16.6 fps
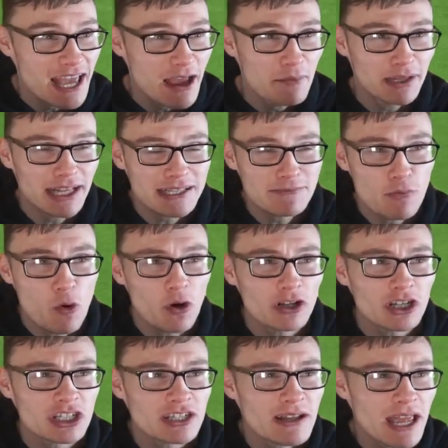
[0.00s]
But it's more
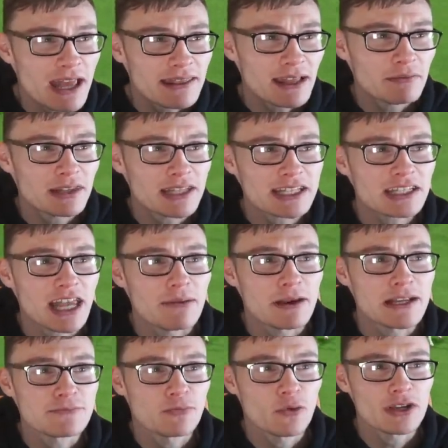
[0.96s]
just, the thing with this team
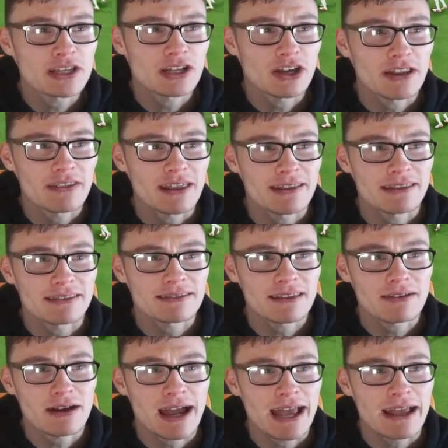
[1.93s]
is, boys, look, the
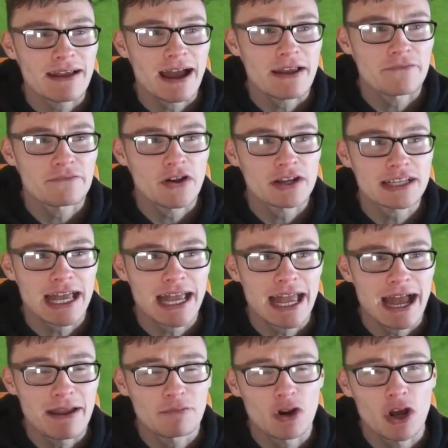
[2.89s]
thing that I find, because
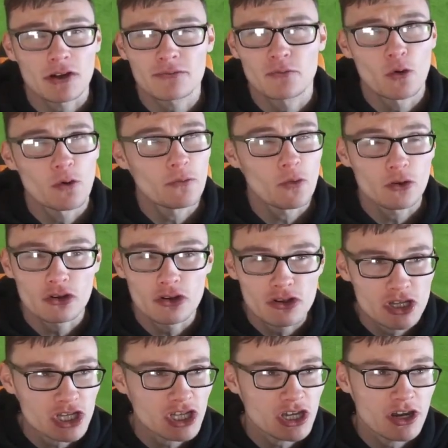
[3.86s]
I've rocked 4-4-2
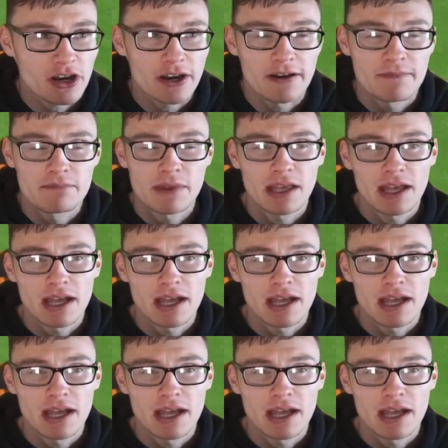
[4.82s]
this year.